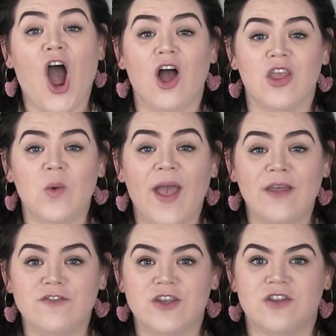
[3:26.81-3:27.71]
All you
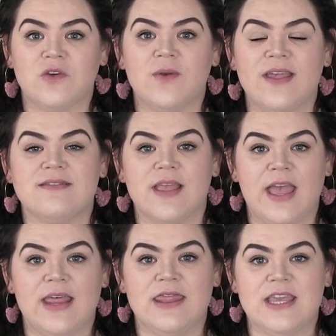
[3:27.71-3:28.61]
have to do is
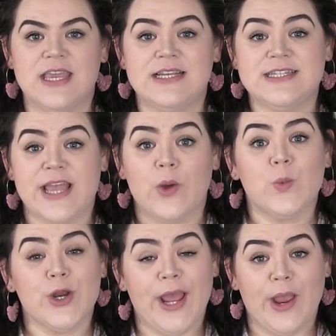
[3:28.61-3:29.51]
hit the
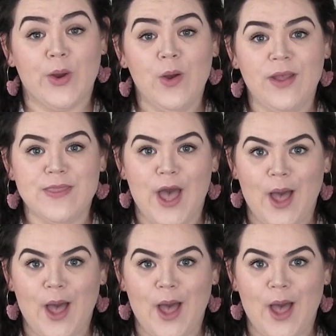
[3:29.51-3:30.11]
downward arrow in the